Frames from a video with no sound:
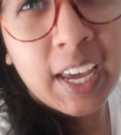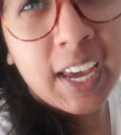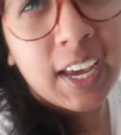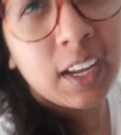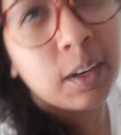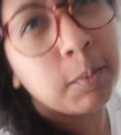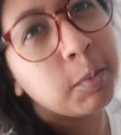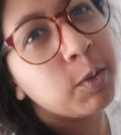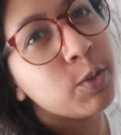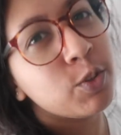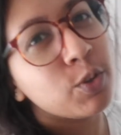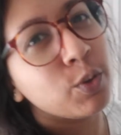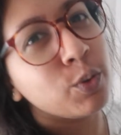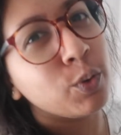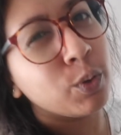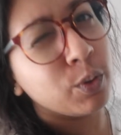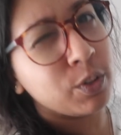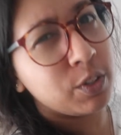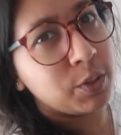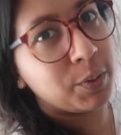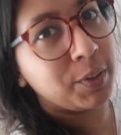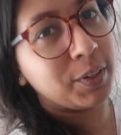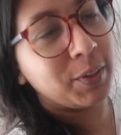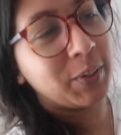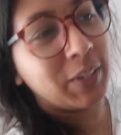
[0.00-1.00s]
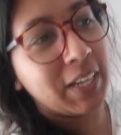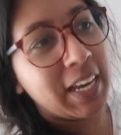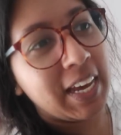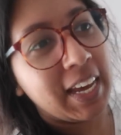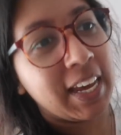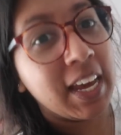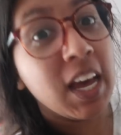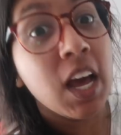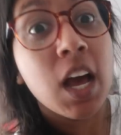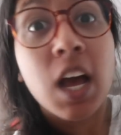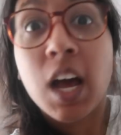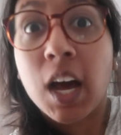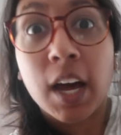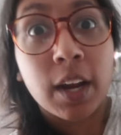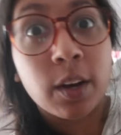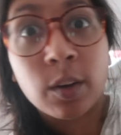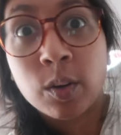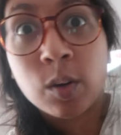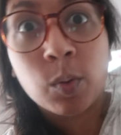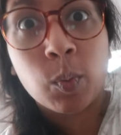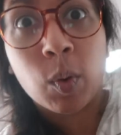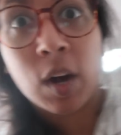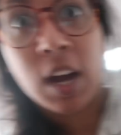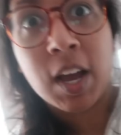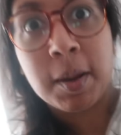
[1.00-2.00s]
okay and I'm also not doing okay. I don't
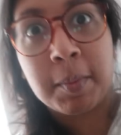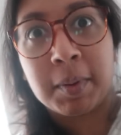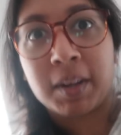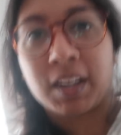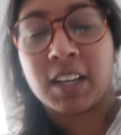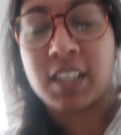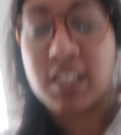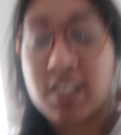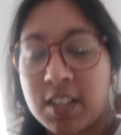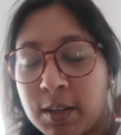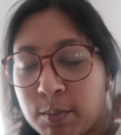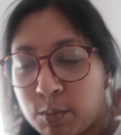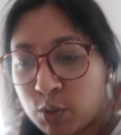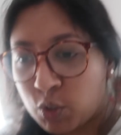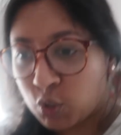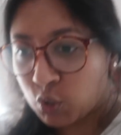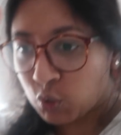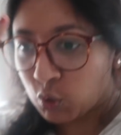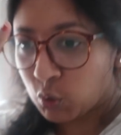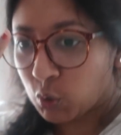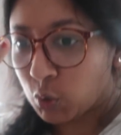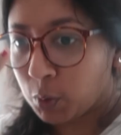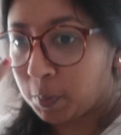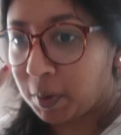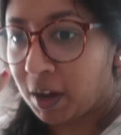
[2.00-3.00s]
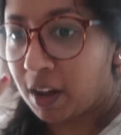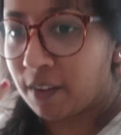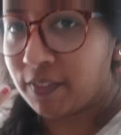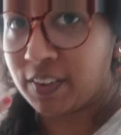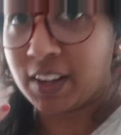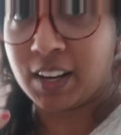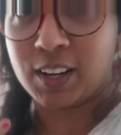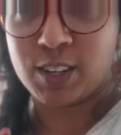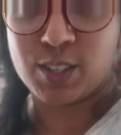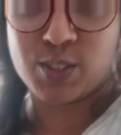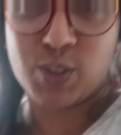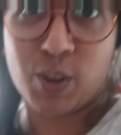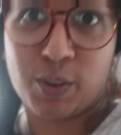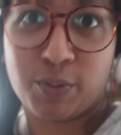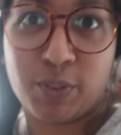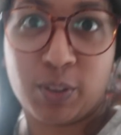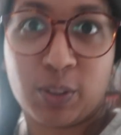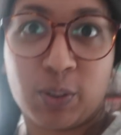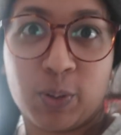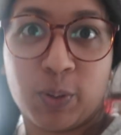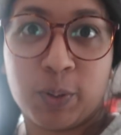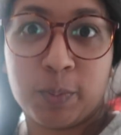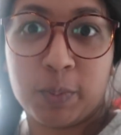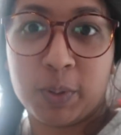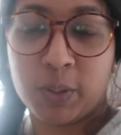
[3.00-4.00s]
know why I'm in like some super
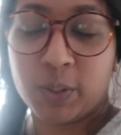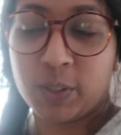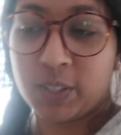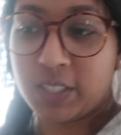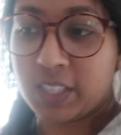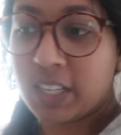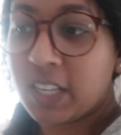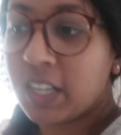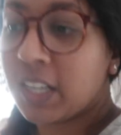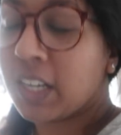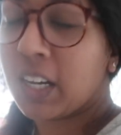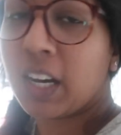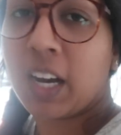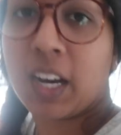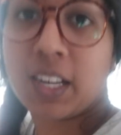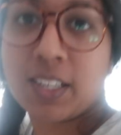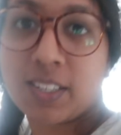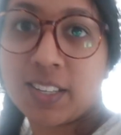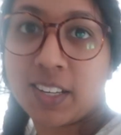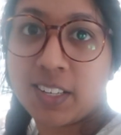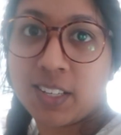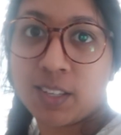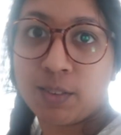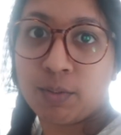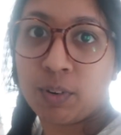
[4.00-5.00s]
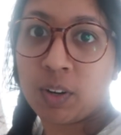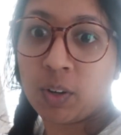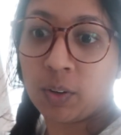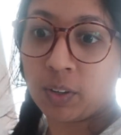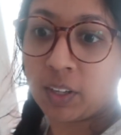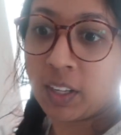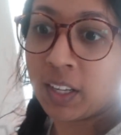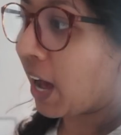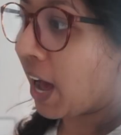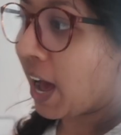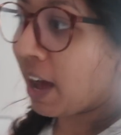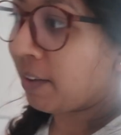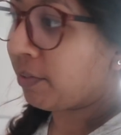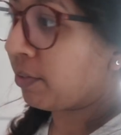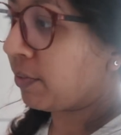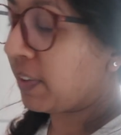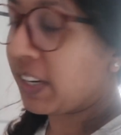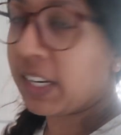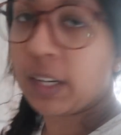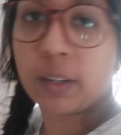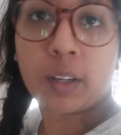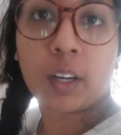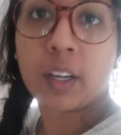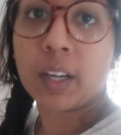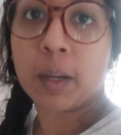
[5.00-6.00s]
philosophical mood. I decided to vlog. I have a
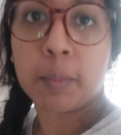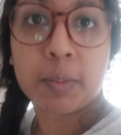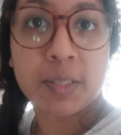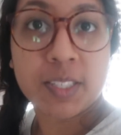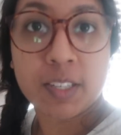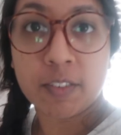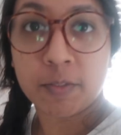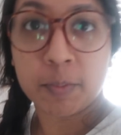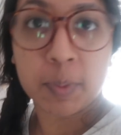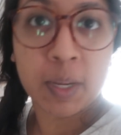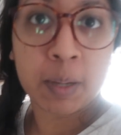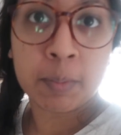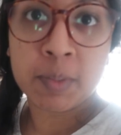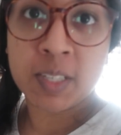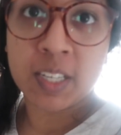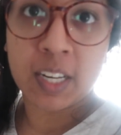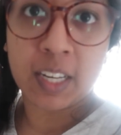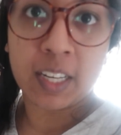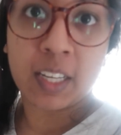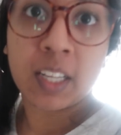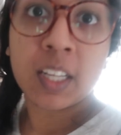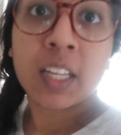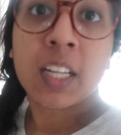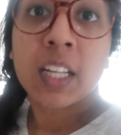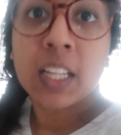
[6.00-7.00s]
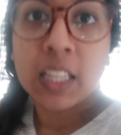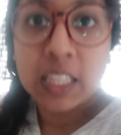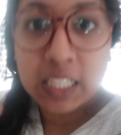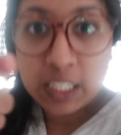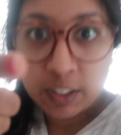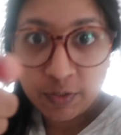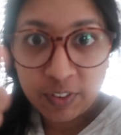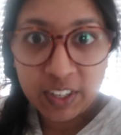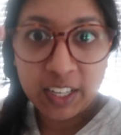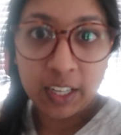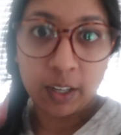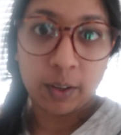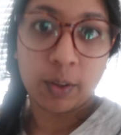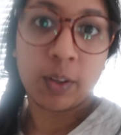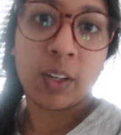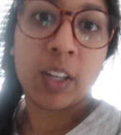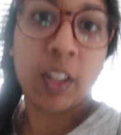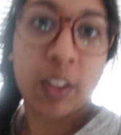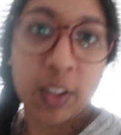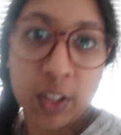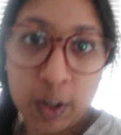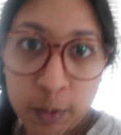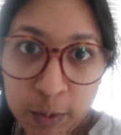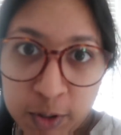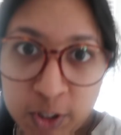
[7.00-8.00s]
video going up at 7pm today. This video that
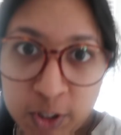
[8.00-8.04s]
you're